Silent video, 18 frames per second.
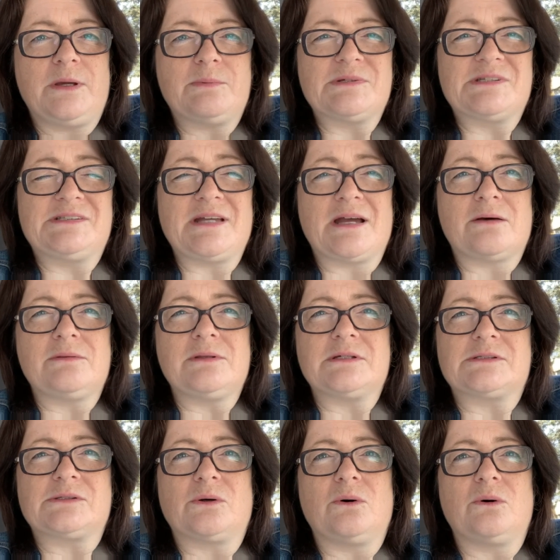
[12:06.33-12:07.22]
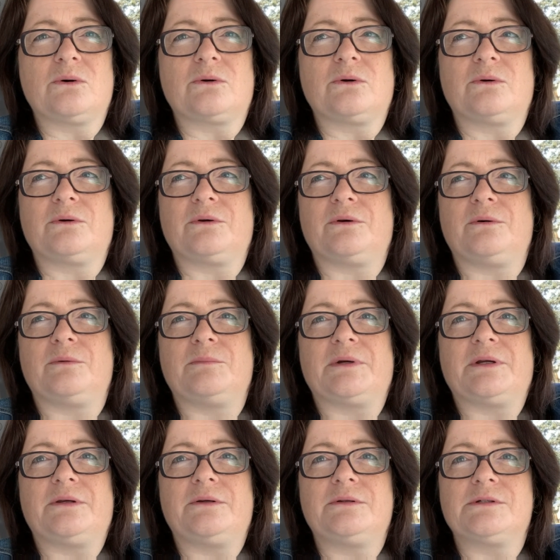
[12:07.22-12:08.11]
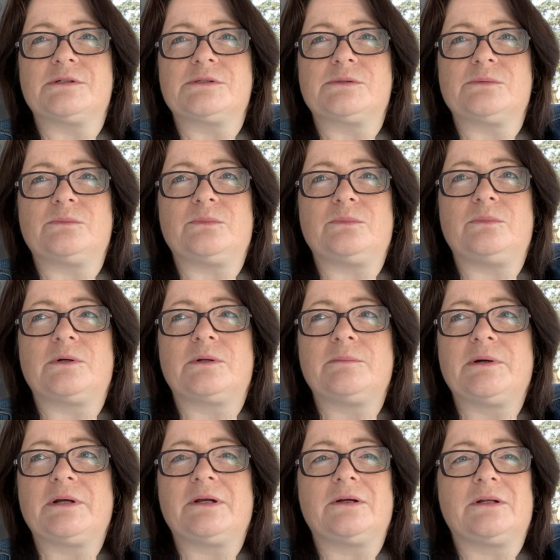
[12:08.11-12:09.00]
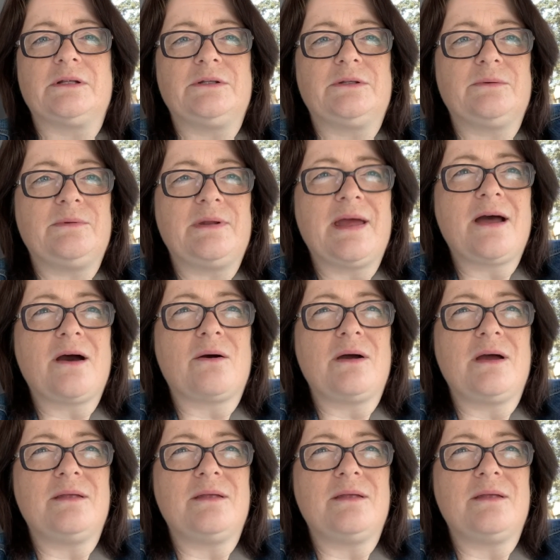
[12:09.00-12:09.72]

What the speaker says: was down this hole going, oh my goodness, what am I going to do now?